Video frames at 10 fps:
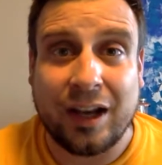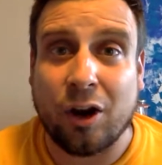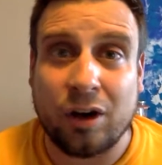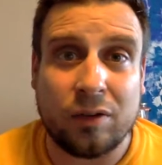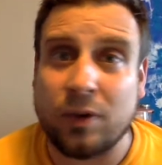
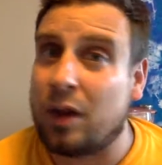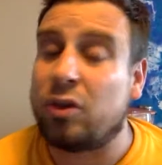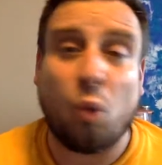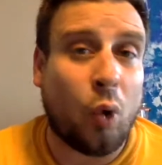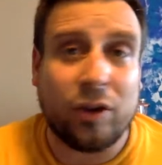narrative
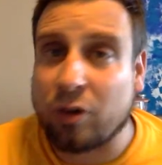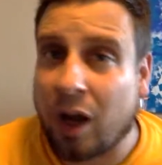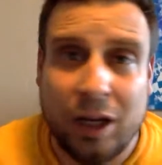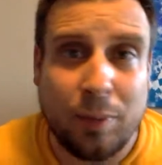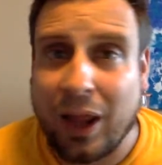that whites are
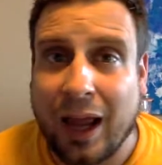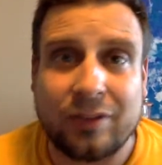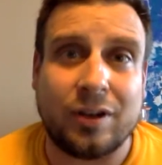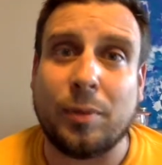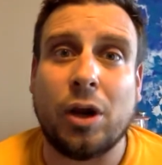hunting
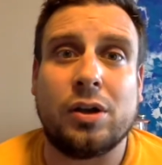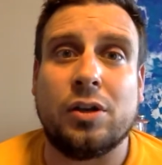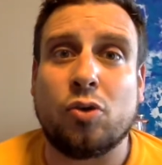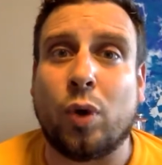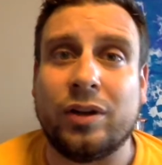blacks in America
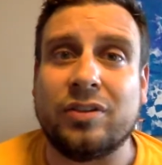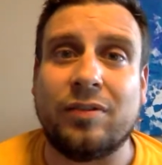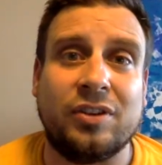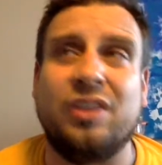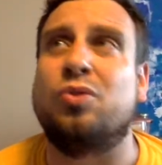in
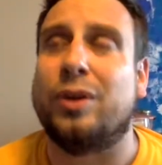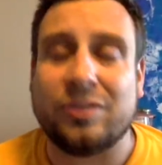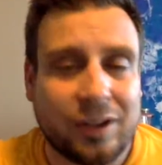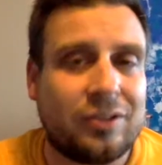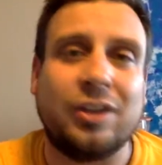2017,
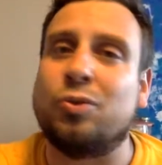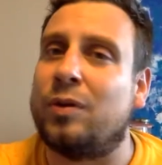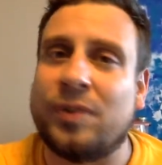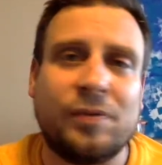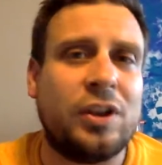2016,
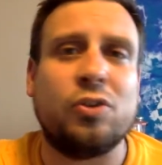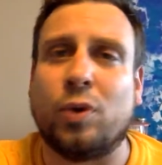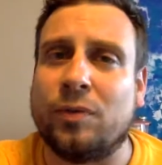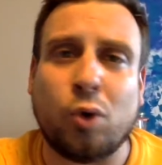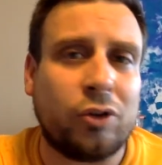2015,
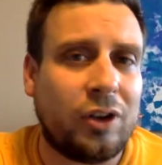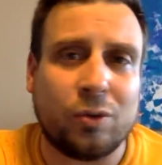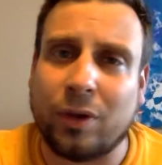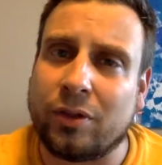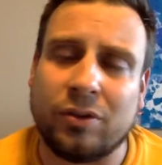2014,
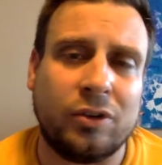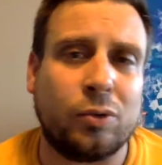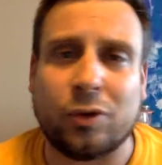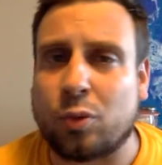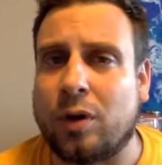2013,
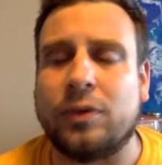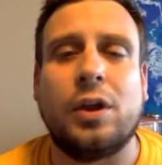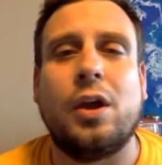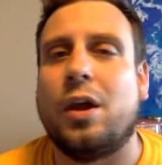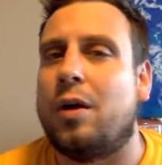2012,
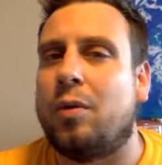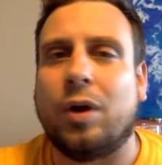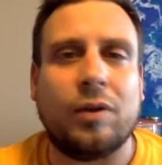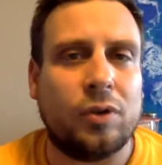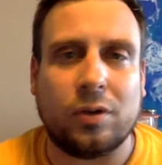
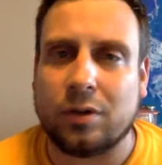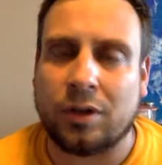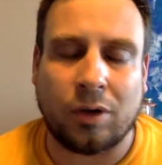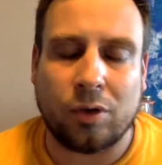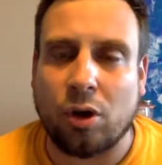whatever
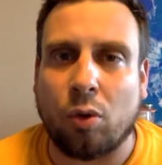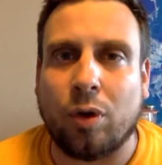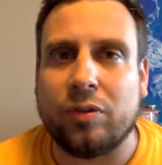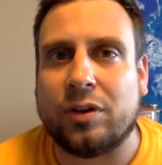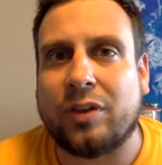year it
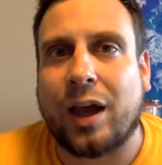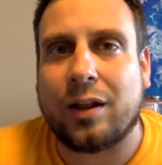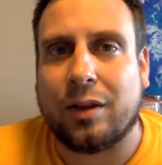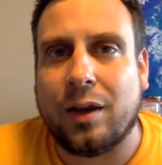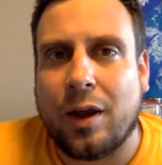was
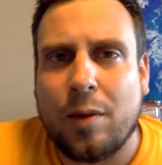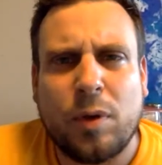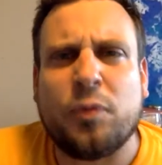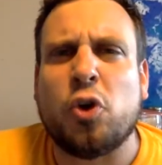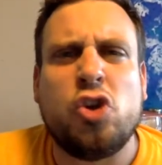exactly.
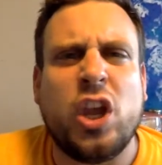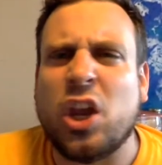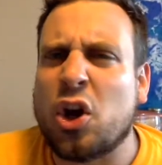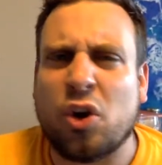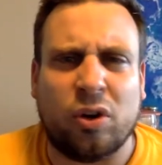But for
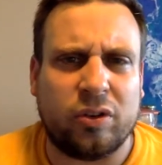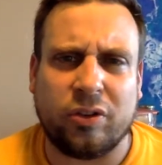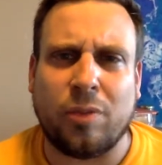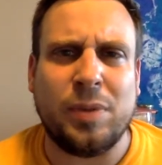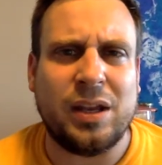years,
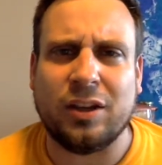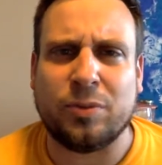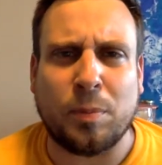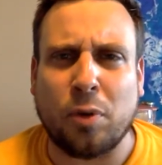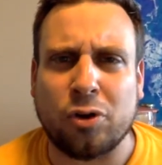the media has
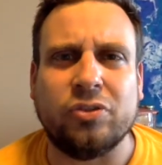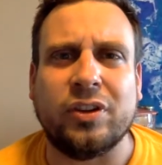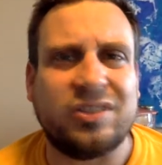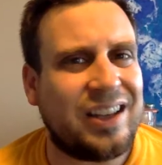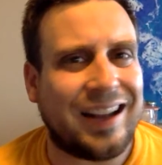been pushing
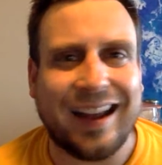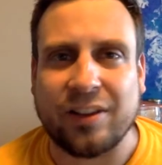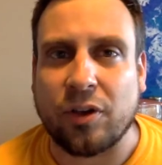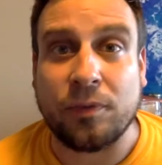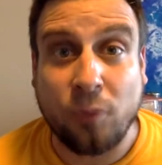this, CNN
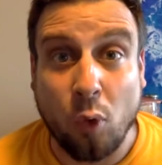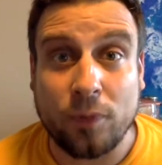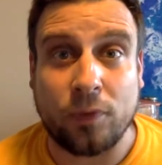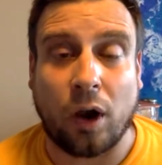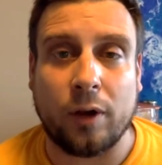at the
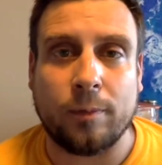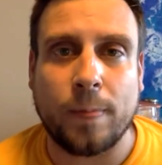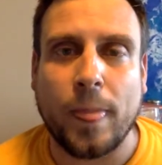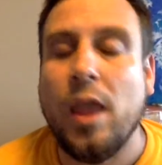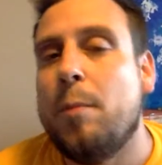forefront.
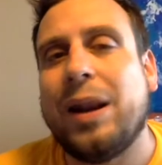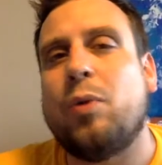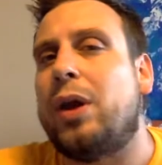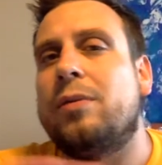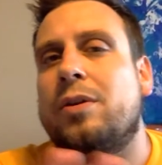But
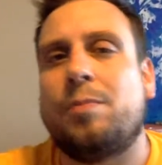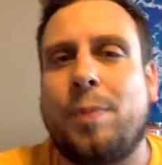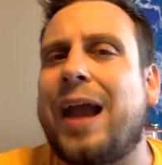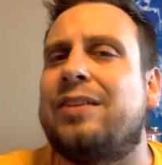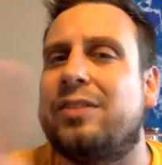anyway,
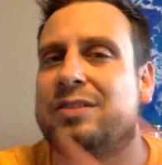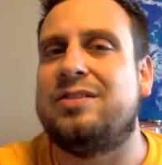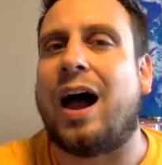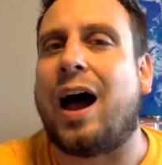back to the